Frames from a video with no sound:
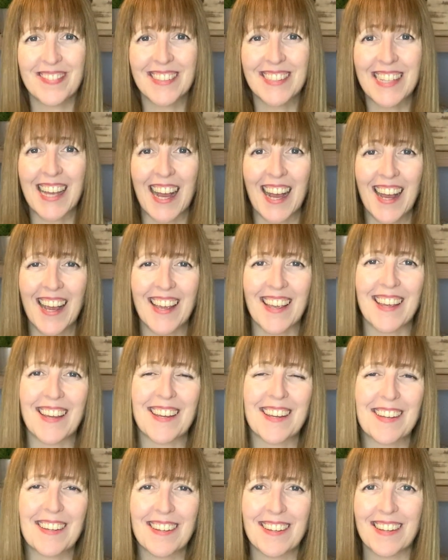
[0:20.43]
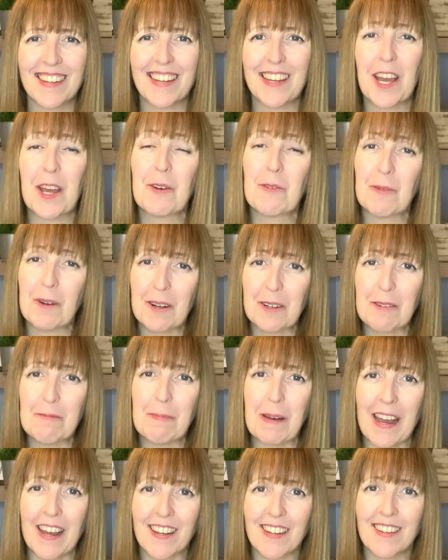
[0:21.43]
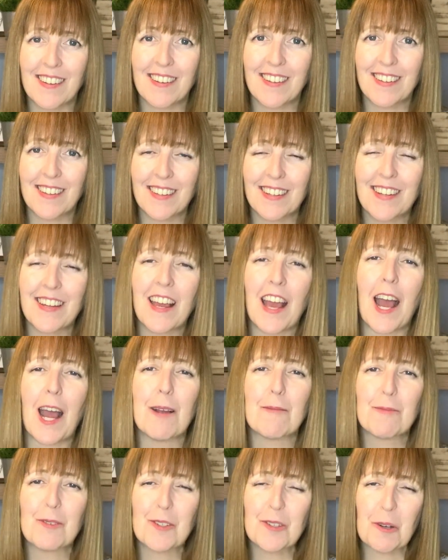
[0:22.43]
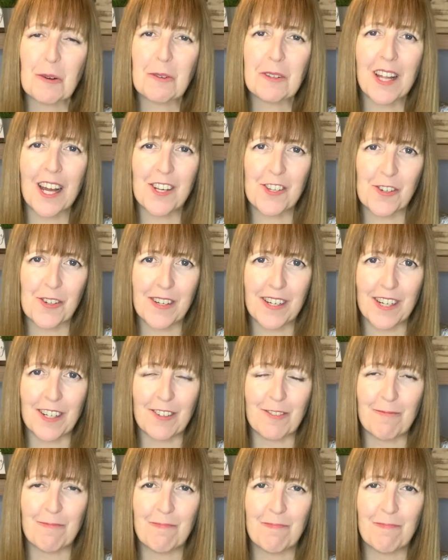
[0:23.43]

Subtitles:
Hi, and welcome back. I'm so glad you're here.